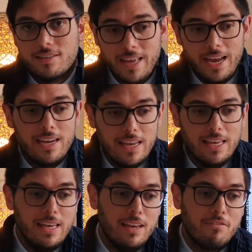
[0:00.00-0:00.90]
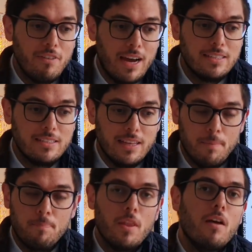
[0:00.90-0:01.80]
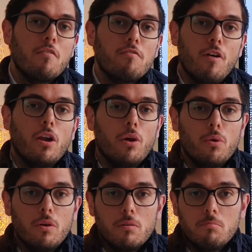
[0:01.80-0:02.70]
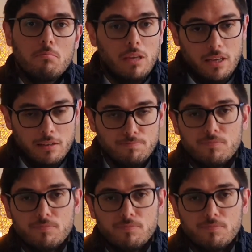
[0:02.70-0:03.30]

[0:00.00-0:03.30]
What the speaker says: Then he invited them, 'Follow me.'"